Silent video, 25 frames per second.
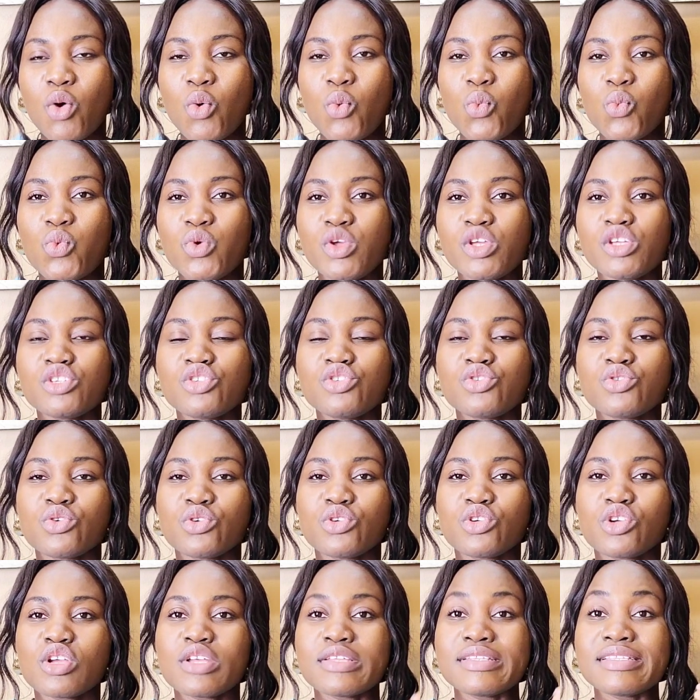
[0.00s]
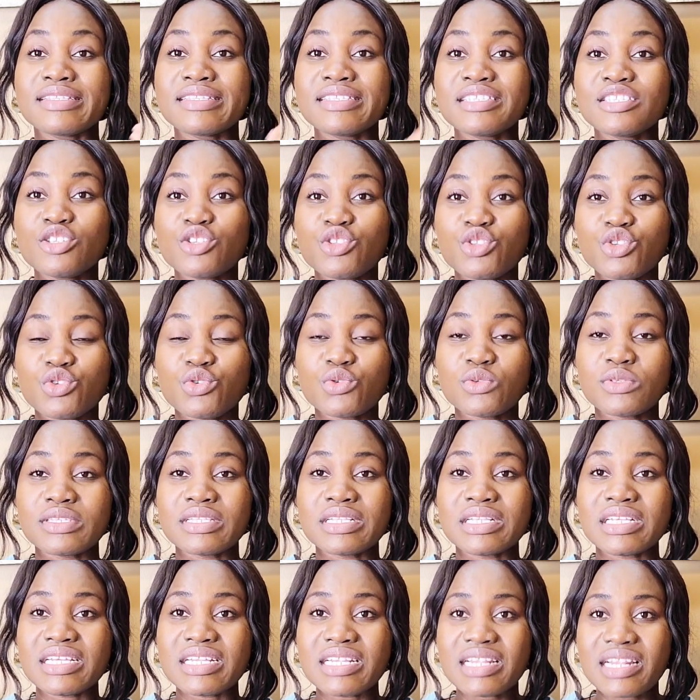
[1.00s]
we should
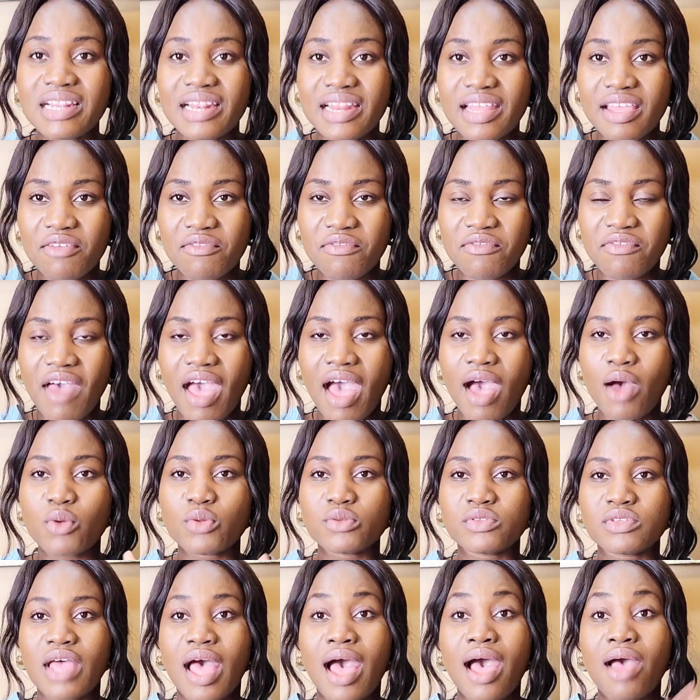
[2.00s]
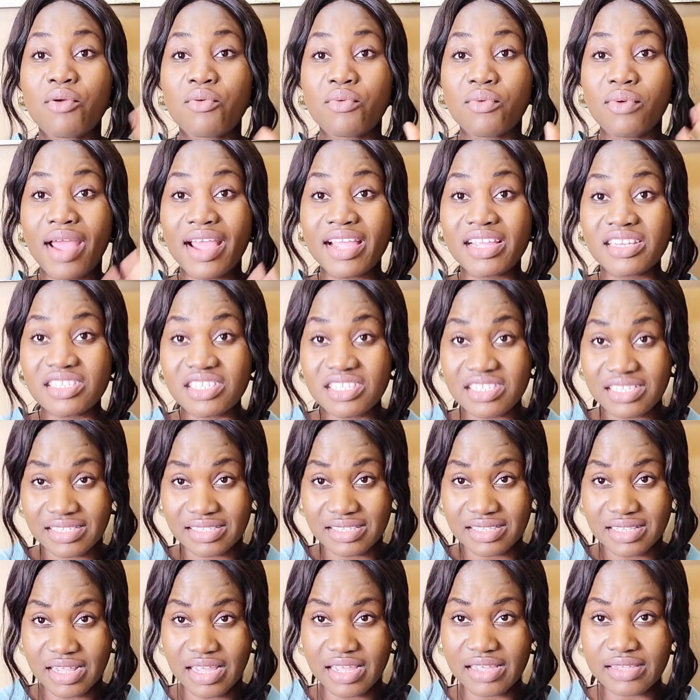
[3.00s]
continuously live out our
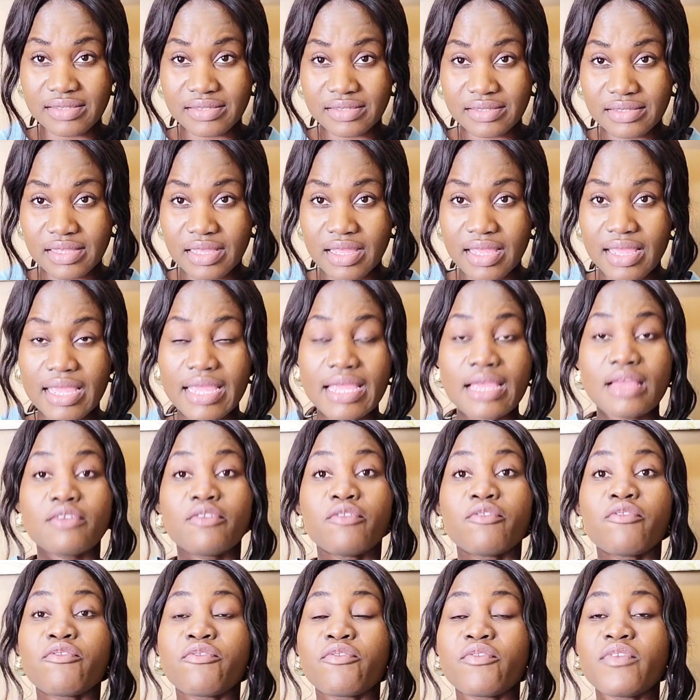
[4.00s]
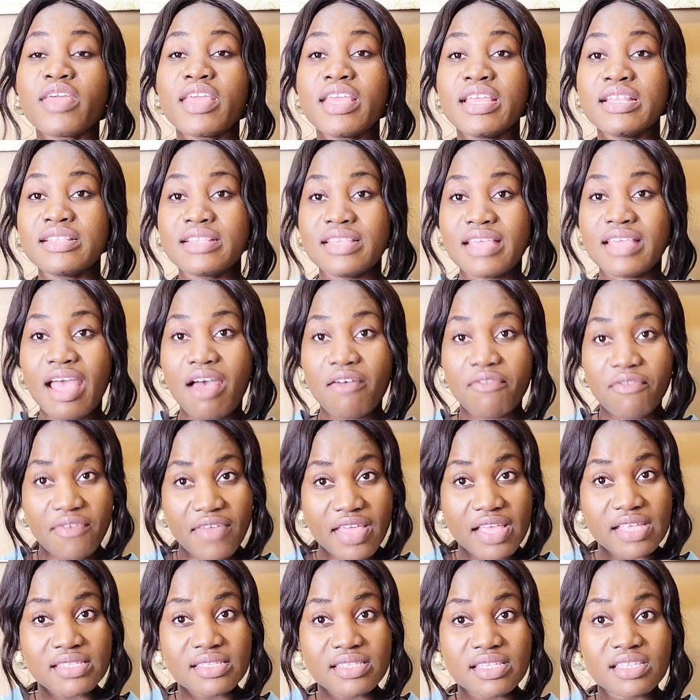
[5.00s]
righteousness in their
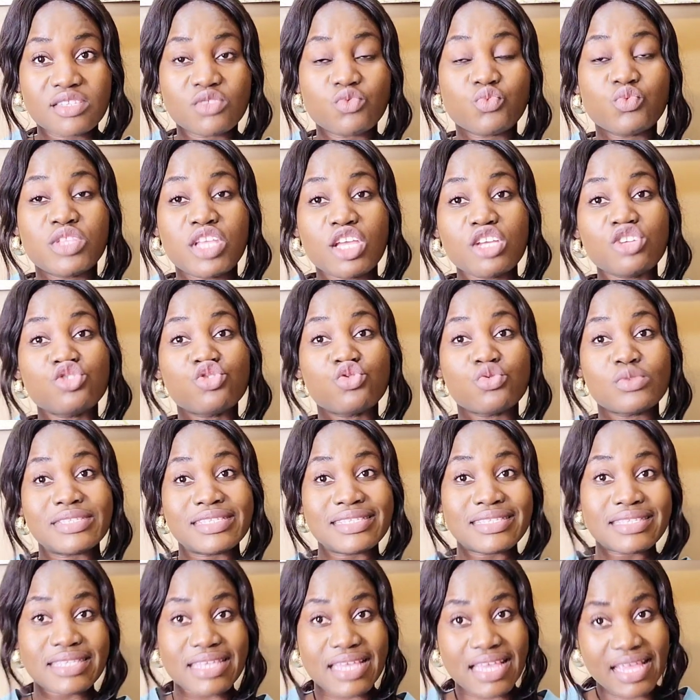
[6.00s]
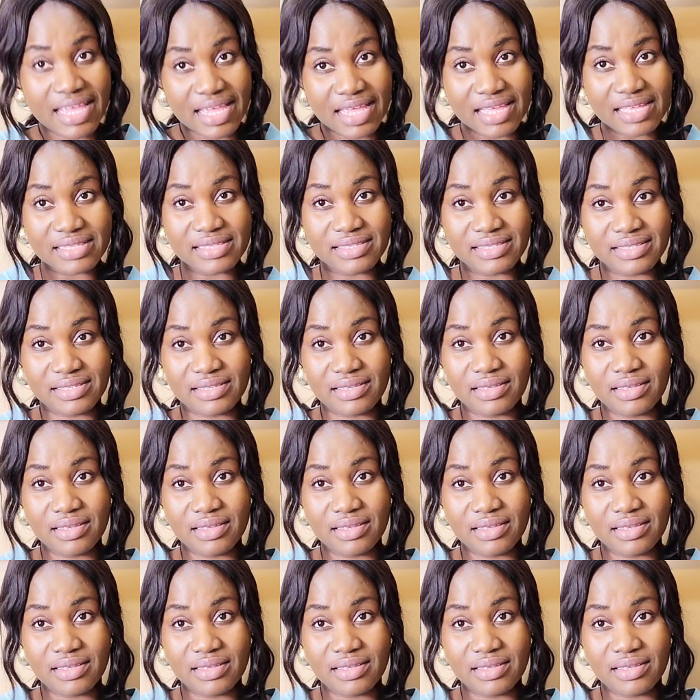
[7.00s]
faces. They should see it.